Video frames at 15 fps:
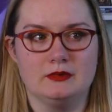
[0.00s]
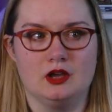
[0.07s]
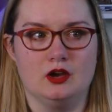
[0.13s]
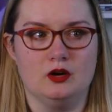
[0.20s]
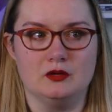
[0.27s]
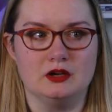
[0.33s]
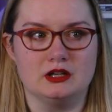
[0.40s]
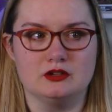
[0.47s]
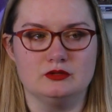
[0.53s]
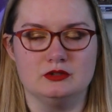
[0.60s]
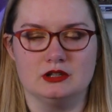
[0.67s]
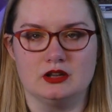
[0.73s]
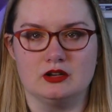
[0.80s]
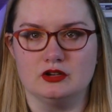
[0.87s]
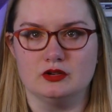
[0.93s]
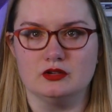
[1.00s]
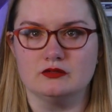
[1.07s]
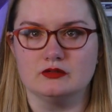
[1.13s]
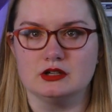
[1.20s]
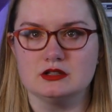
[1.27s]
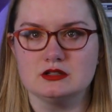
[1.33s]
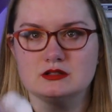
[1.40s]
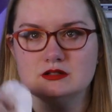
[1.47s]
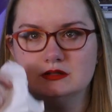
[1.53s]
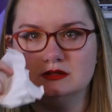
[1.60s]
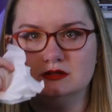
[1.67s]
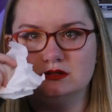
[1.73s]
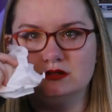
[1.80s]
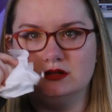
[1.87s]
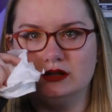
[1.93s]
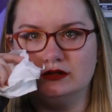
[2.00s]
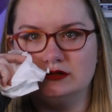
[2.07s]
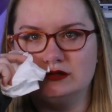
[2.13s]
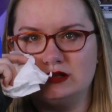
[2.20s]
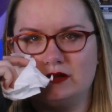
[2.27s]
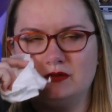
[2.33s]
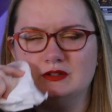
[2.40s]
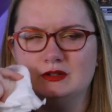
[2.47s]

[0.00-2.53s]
going to another universe and, and stuff.